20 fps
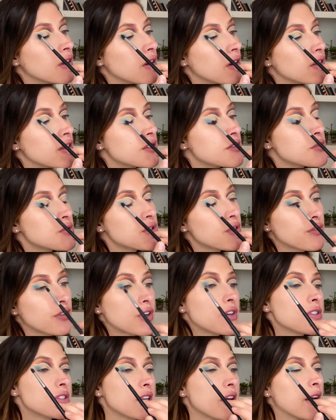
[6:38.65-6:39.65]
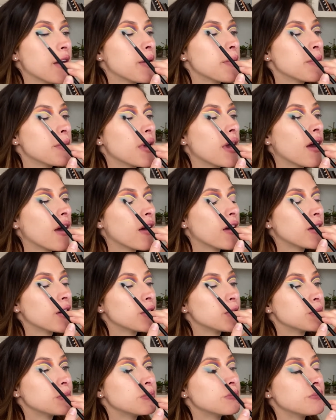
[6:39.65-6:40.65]
this was the first time
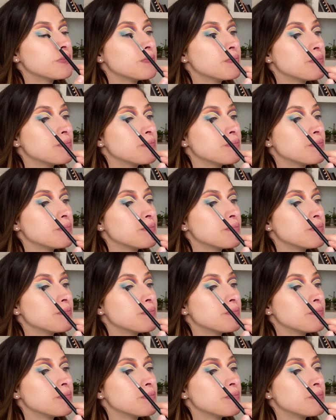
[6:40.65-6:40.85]
in